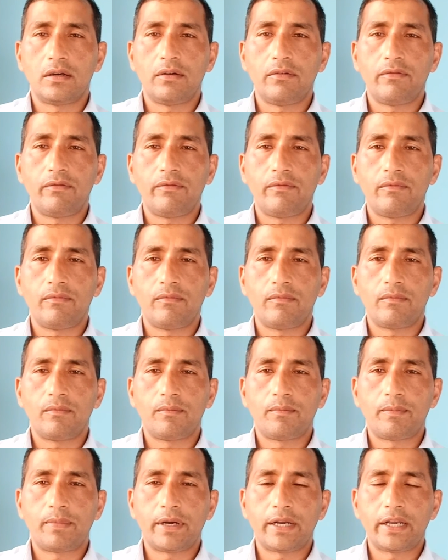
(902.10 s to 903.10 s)
a
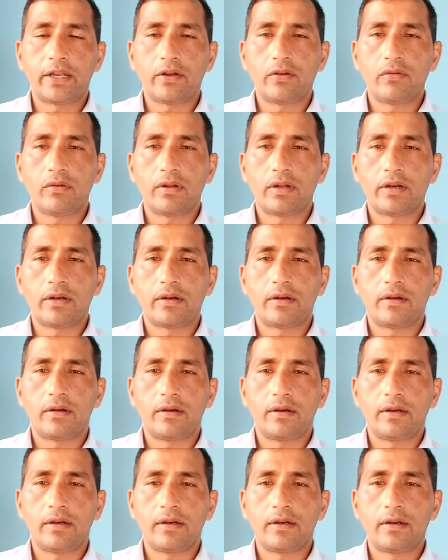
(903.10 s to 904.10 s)
particular
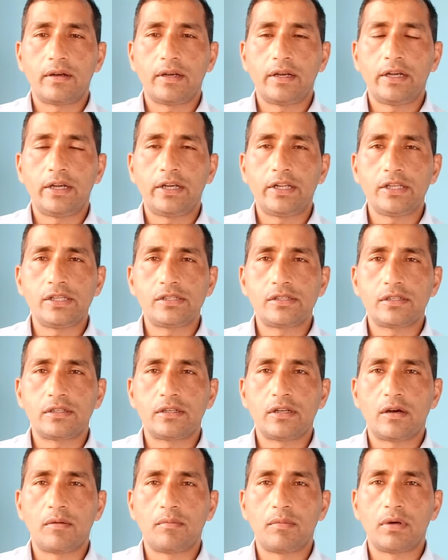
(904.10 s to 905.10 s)
integer
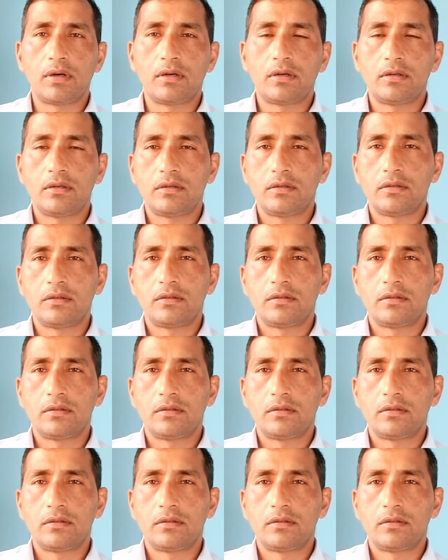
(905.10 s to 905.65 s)
number